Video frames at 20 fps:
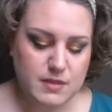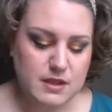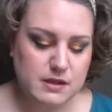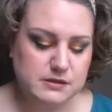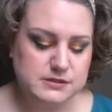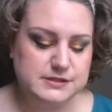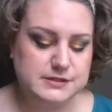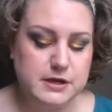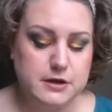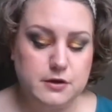
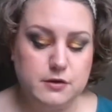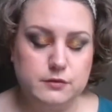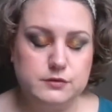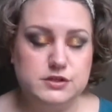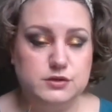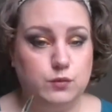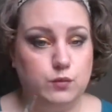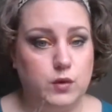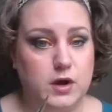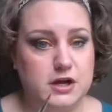So
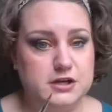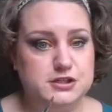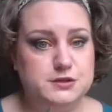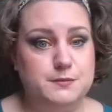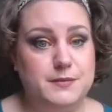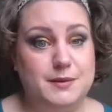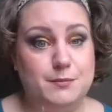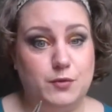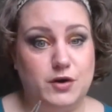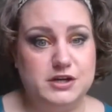to wash
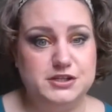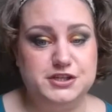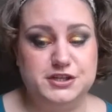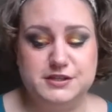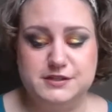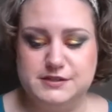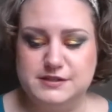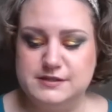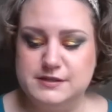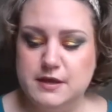my
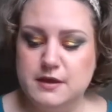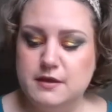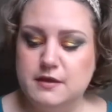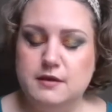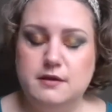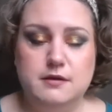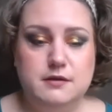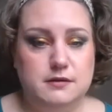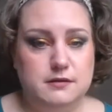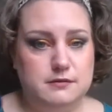brushes,
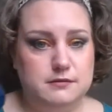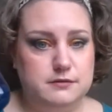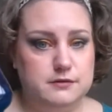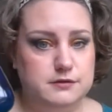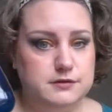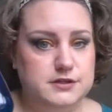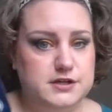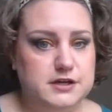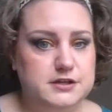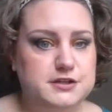little
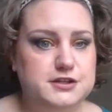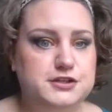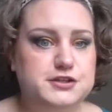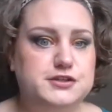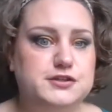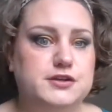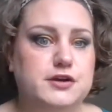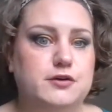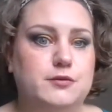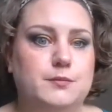Dawn dish
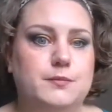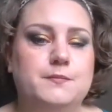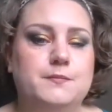soap.